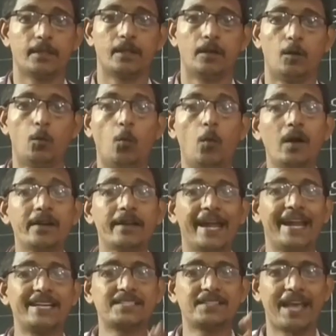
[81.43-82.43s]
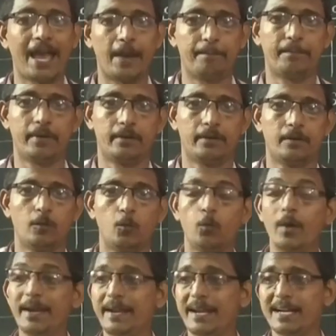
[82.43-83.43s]
what it's happened, when
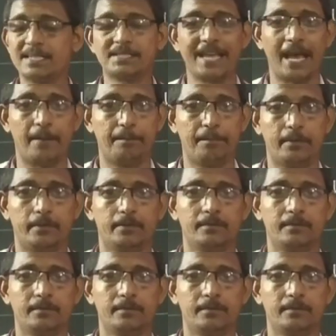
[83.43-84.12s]
it's happened.